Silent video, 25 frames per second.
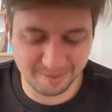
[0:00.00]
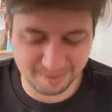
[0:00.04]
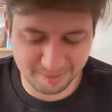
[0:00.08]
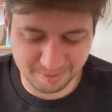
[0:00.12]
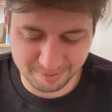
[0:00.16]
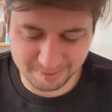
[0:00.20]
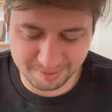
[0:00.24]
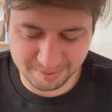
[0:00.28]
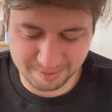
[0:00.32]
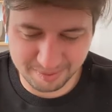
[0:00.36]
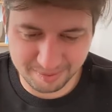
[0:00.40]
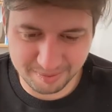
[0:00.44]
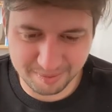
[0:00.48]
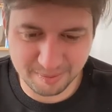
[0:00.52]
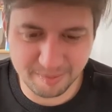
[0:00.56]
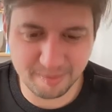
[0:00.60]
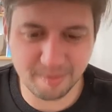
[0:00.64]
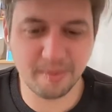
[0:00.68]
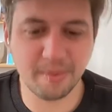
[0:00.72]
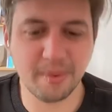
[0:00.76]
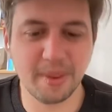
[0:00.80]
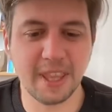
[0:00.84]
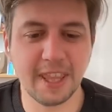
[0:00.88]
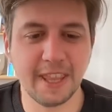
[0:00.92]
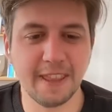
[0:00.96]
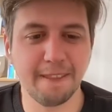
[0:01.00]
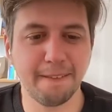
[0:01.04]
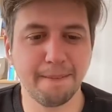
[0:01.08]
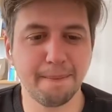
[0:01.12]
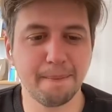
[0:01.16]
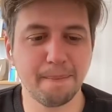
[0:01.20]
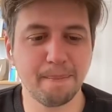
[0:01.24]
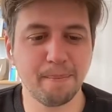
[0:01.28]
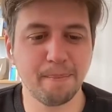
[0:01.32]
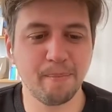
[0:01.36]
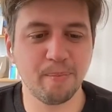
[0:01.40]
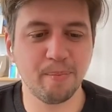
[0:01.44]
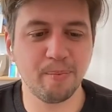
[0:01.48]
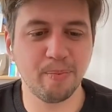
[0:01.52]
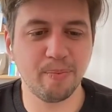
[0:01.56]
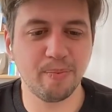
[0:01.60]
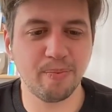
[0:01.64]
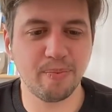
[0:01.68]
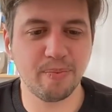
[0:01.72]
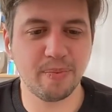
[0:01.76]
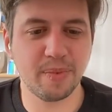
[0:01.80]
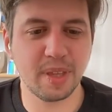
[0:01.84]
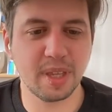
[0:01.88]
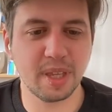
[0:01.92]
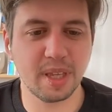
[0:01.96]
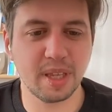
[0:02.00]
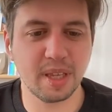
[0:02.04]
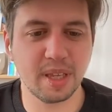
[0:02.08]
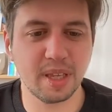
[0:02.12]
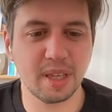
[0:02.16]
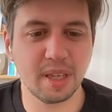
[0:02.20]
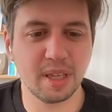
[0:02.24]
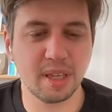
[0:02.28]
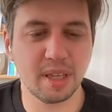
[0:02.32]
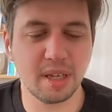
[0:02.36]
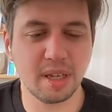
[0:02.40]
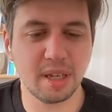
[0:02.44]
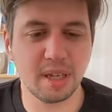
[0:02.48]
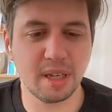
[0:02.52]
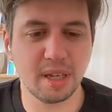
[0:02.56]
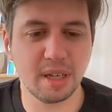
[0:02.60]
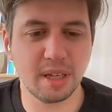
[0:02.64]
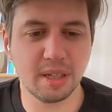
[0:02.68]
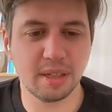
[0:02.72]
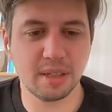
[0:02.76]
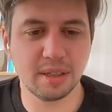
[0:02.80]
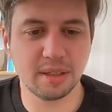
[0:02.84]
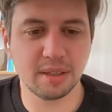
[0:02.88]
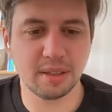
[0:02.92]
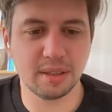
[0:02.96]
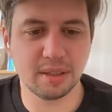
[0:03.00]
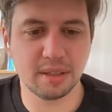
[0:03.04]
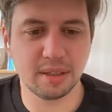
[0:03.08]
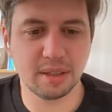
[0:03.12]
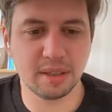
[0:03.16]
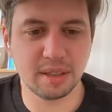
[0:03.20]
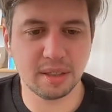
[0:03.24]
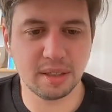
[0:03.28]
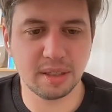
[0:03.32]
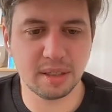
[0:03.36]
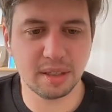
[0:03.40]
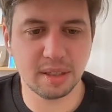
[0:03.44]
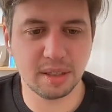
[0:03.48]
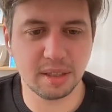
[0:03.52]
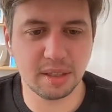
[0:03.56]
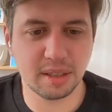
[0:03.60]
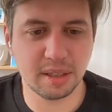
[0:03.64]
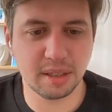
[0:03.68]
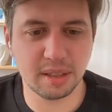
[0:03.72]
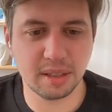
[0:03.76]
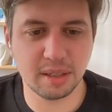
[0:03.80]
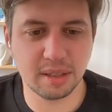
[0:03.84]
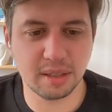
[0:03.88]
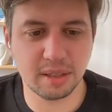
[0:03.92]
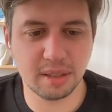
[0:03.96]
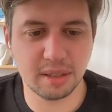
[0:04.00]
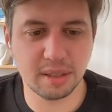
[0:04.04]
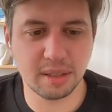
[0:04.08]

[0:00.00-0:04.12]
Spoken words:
(not speaking)